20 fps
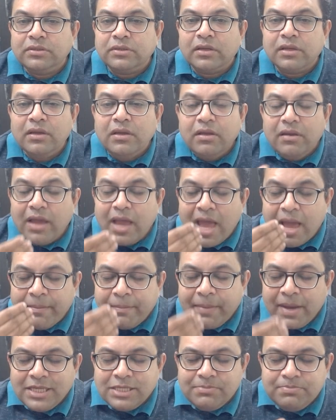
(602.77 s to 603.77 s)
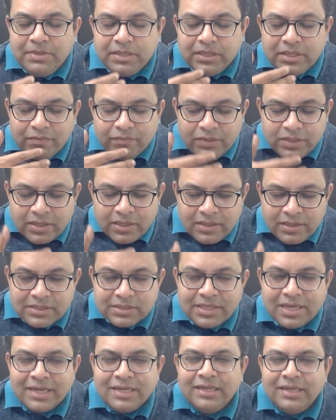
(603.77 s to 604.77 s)
hurt am i speaking with
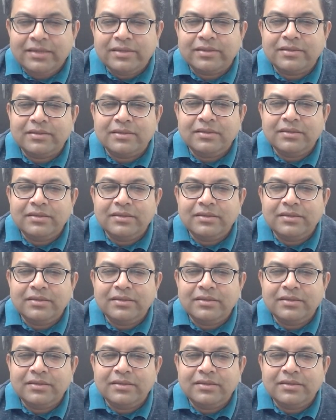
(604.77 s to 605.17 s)
understanding